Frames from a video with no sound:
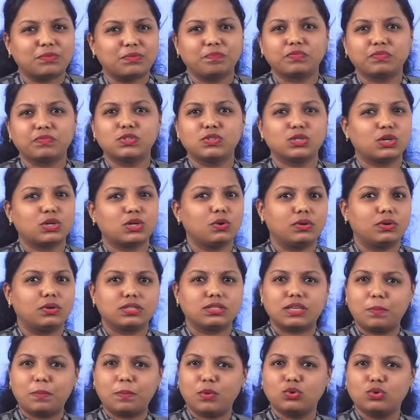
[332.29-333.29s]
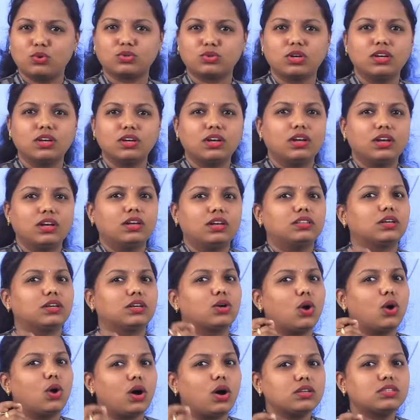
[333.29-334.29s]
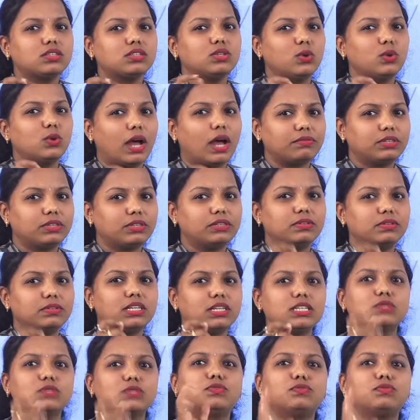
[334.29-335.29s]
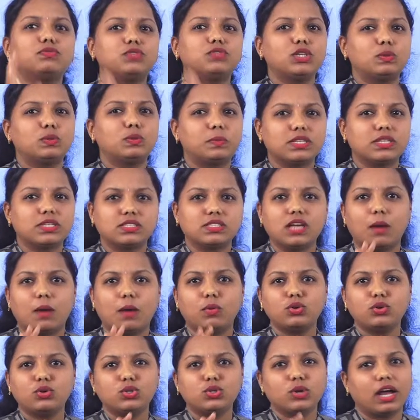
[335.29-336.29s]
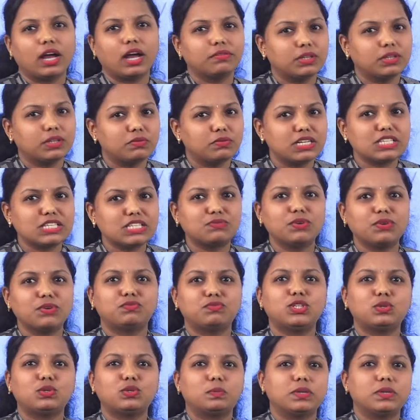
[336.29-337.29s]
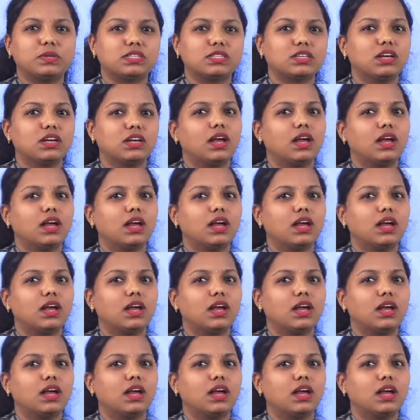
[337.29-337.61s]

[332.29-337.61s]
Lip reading: So now, suppose the cost you have given is 50 rupees, the amount you have given is 50 rupees,